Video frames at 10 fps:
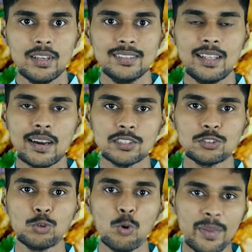there are
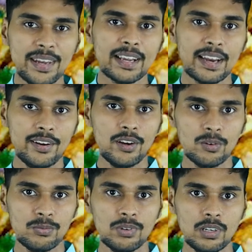so many kind
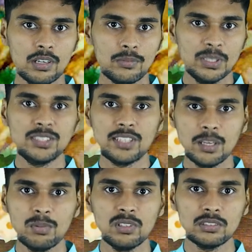of
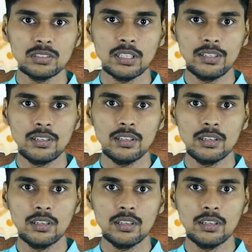vegetables and